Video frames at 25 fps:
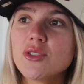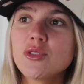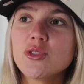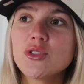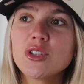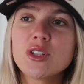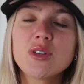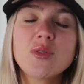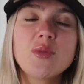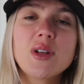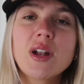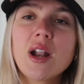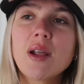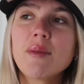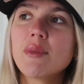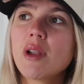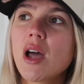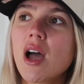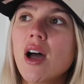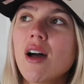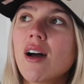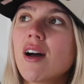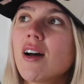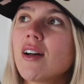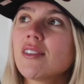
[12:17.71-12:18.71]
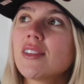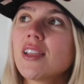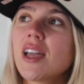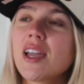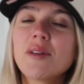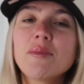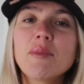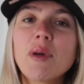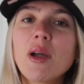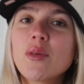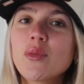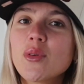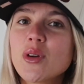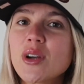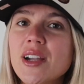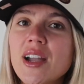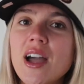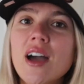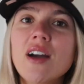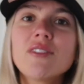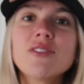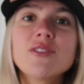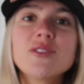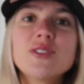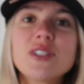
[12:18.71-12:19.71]
Usually when I'm not on like my
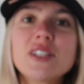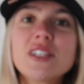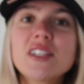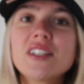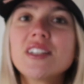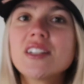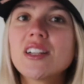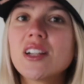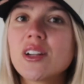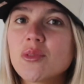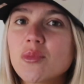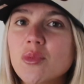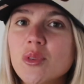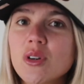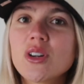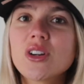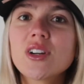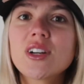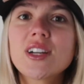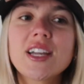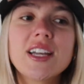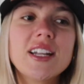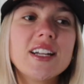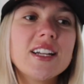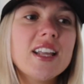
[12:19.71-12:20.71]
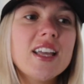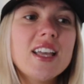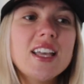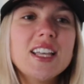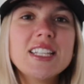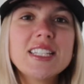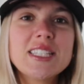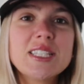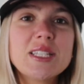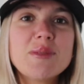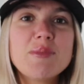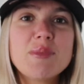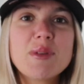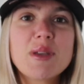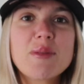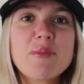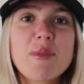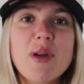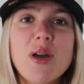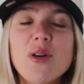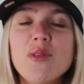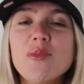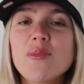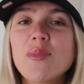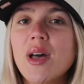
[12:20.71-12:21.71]
workout routine and work and sleeping in
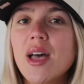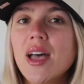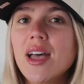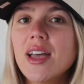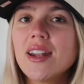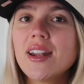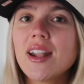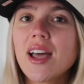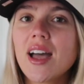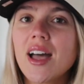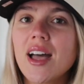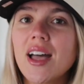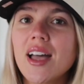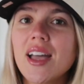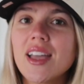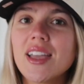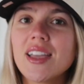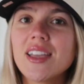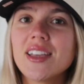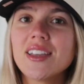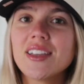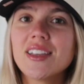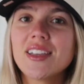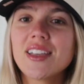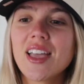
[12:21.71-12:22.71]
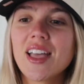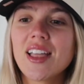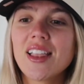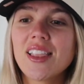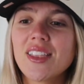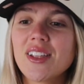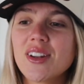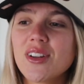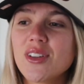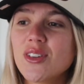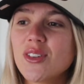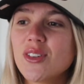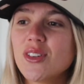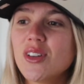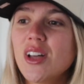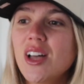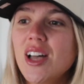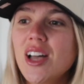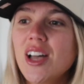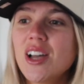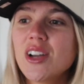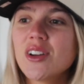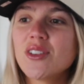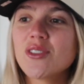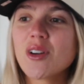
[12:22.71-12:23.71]
my own bed, I get a little
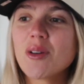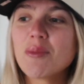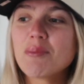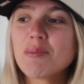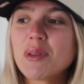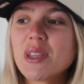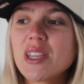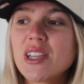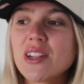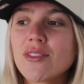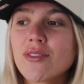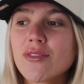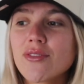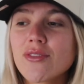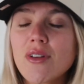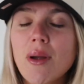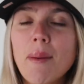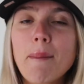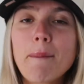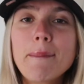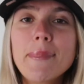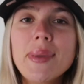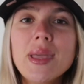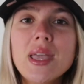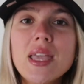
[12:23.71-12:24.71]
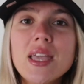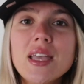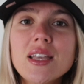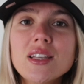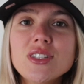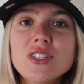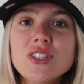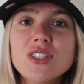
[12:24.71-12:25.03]
grumpy and frumpy.